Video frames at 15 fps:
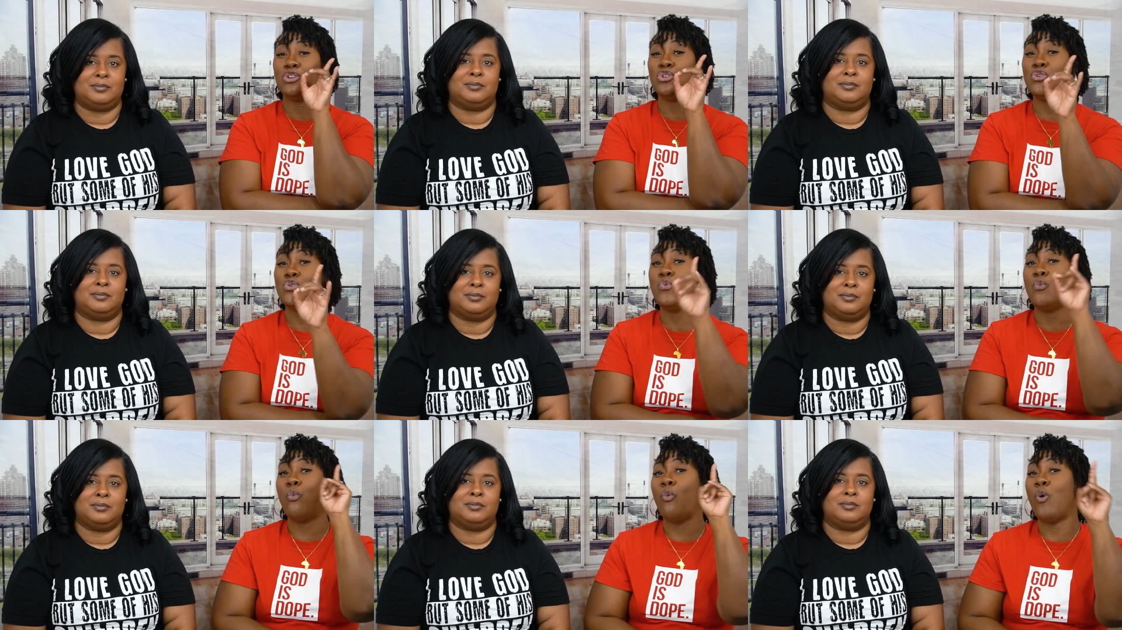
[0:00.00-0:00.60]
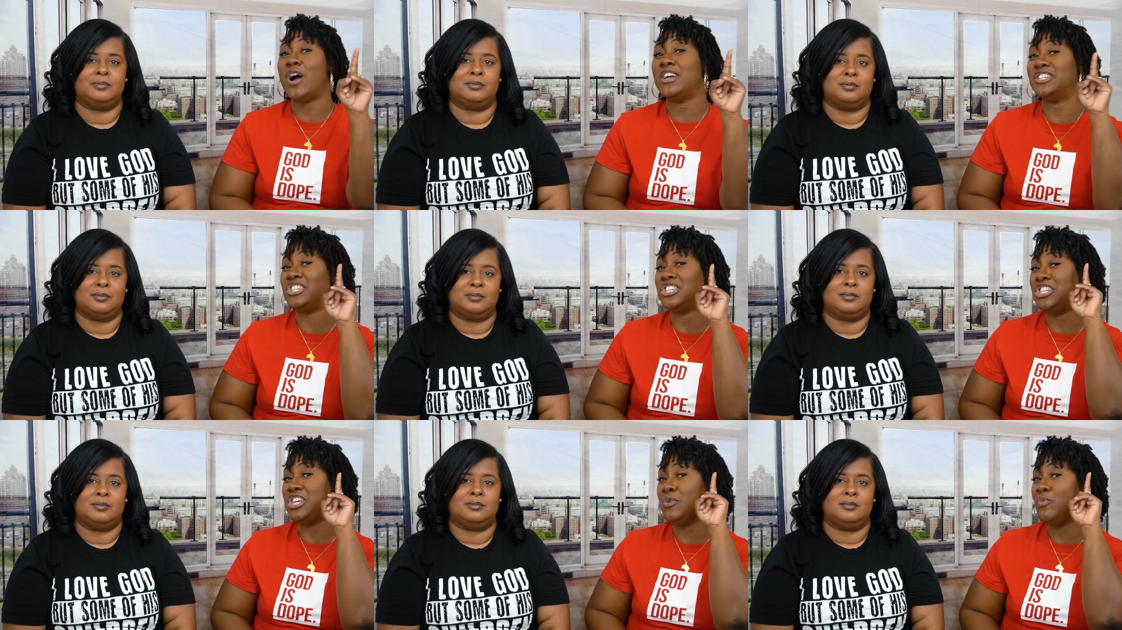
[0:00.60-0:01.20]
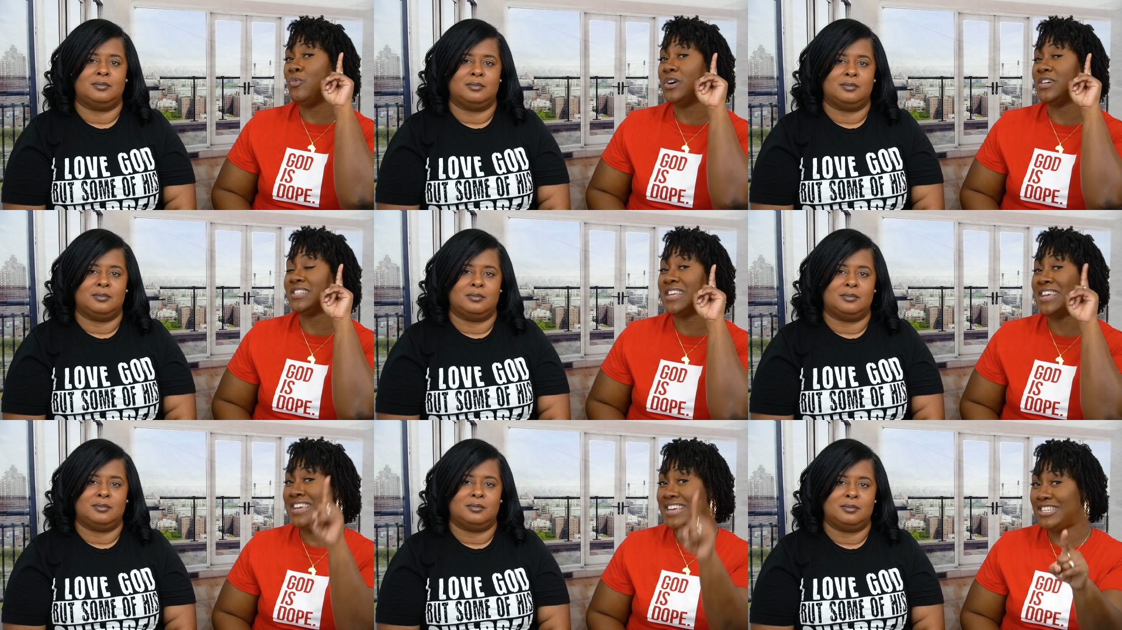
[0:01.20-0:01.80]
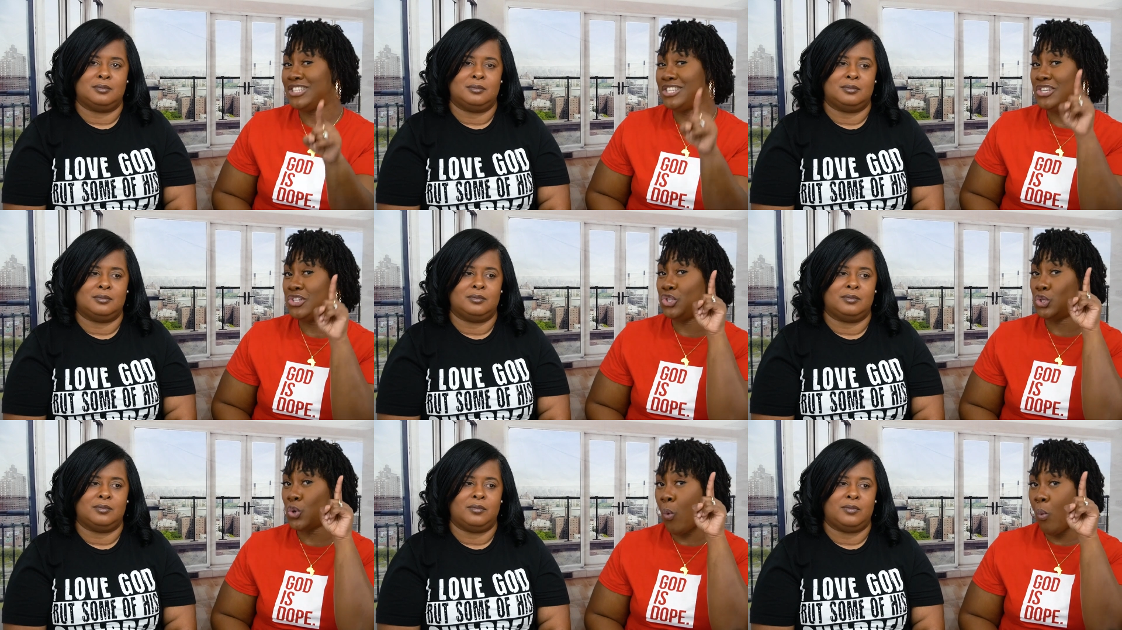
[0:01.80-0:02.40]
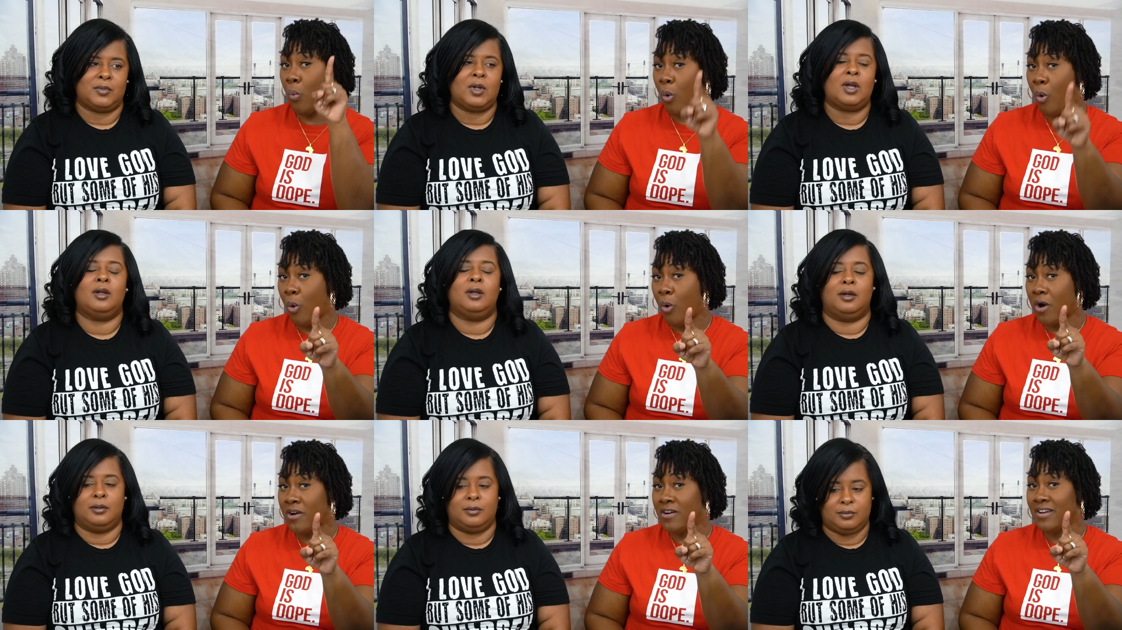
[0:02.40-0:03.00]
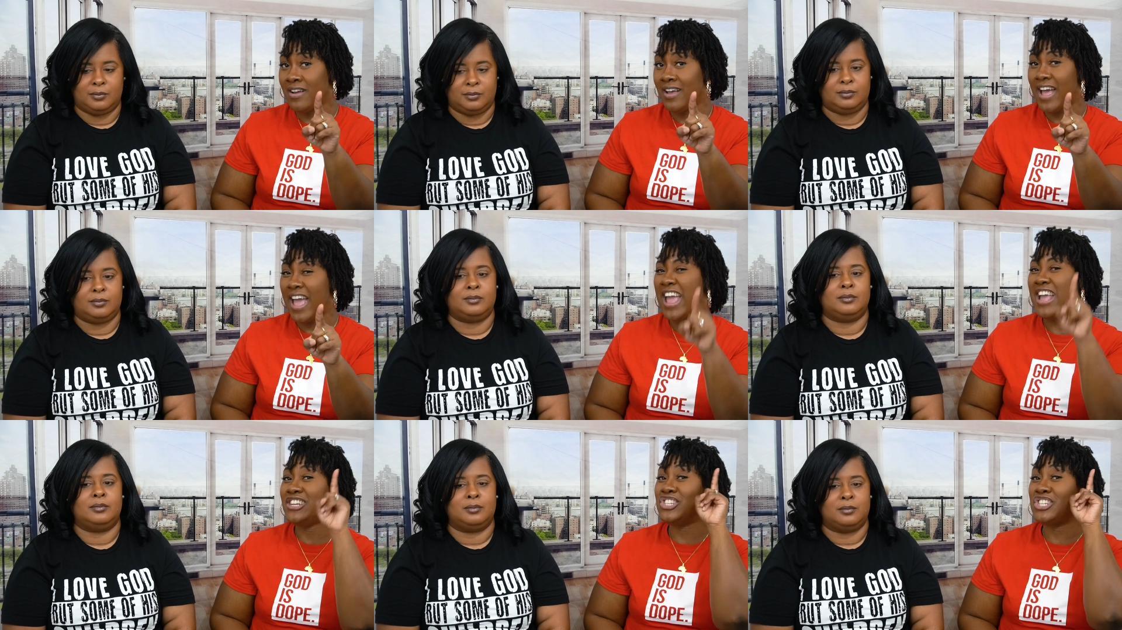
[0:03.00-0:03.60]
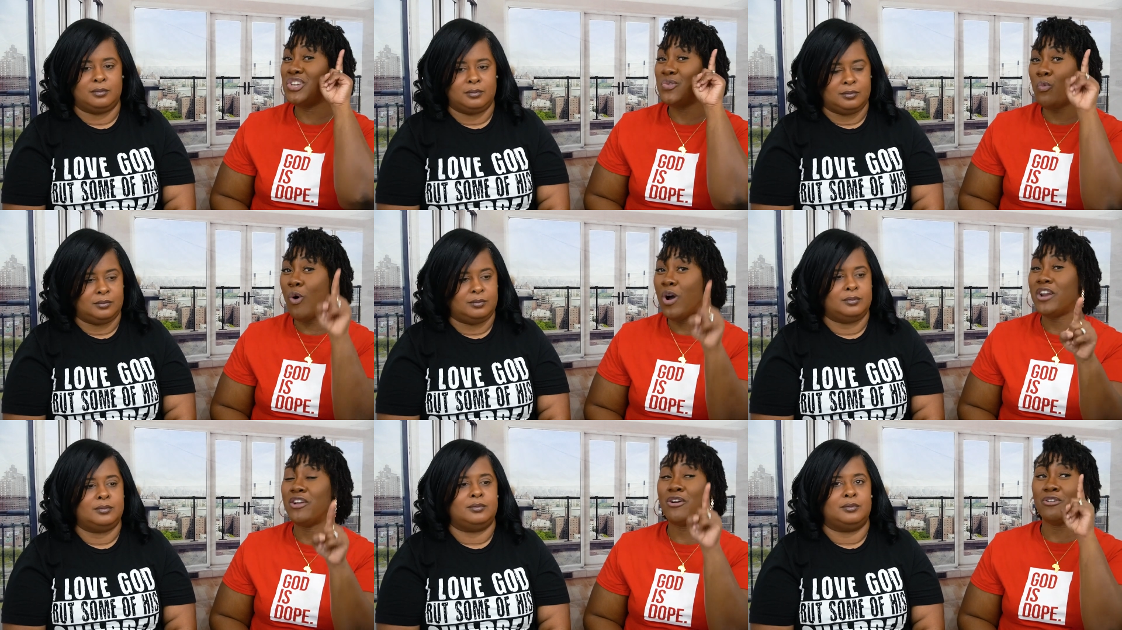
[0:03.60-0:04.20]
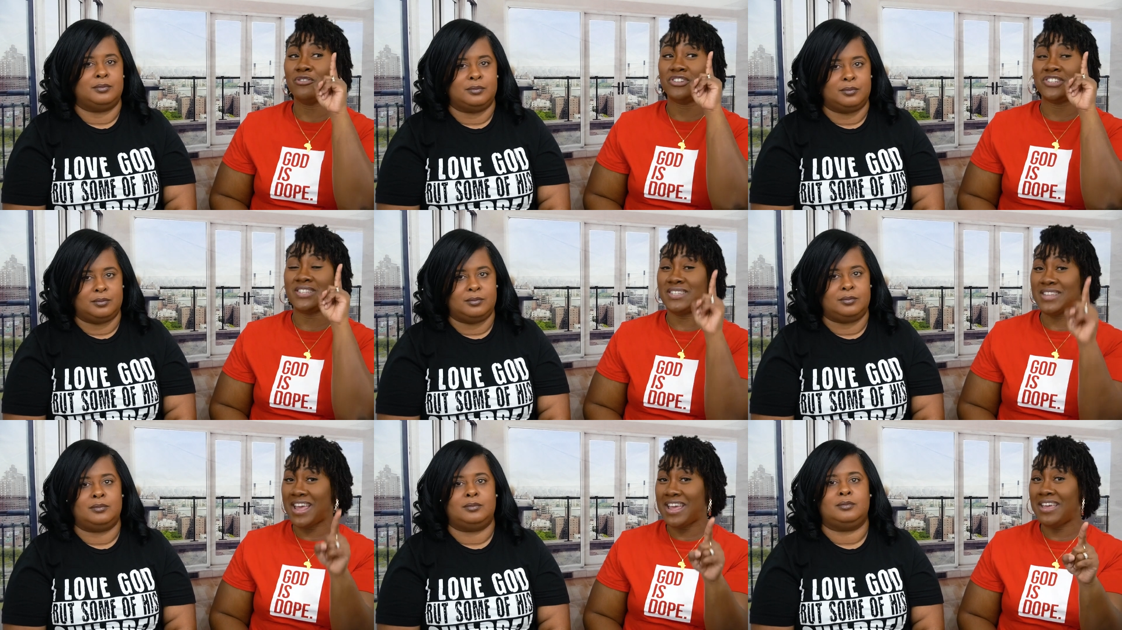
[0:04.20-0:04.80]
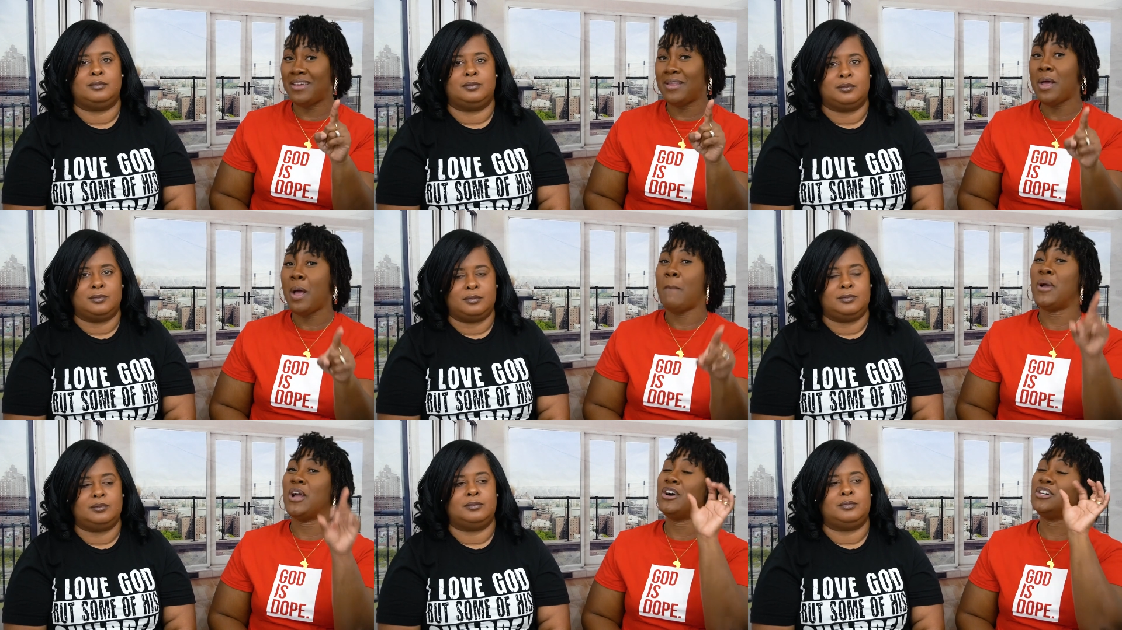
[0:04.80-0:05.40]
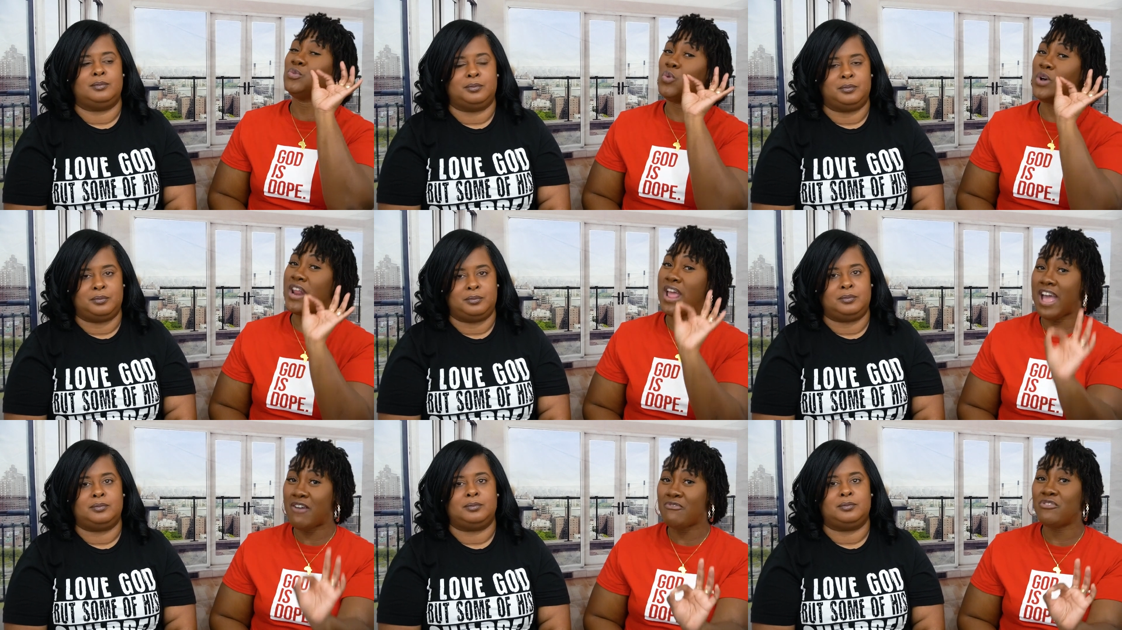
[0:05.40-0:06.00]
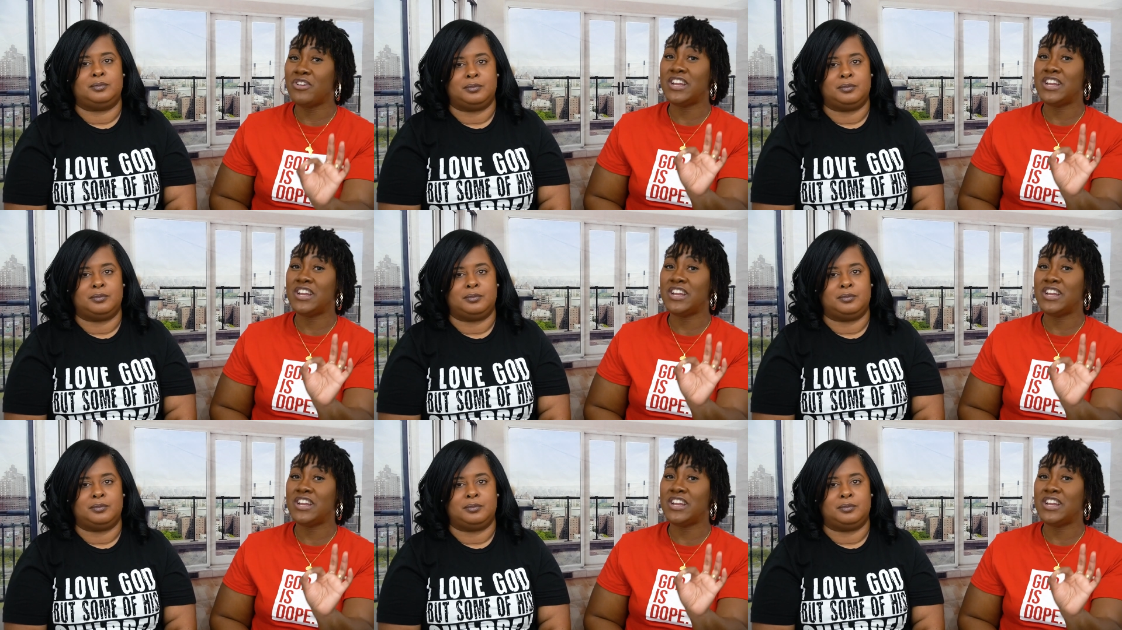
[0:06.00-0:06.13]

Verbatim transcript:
Speaker 1: knew what she was hinting toward. And she wanted her to say it because whatever